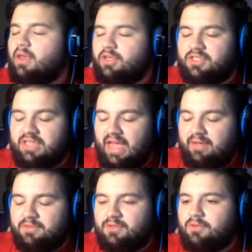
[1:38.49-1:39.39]
Just
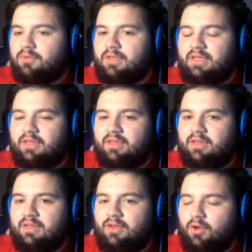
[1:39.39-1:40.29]
absolutely
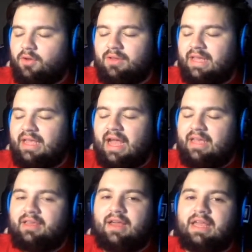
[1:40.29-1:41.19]

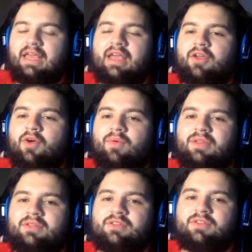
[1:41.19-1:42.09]
I can't go in
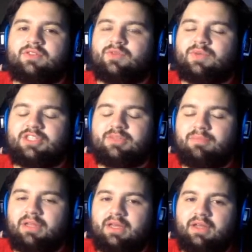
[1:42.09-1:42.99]
to
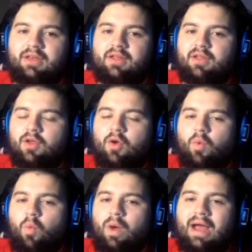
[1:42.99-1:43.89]
explain
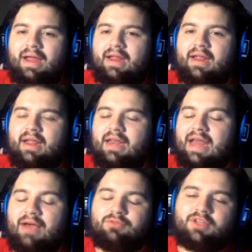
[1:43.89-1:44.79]
why and
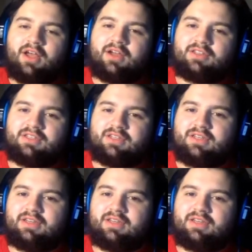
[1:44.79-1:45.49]
how toxic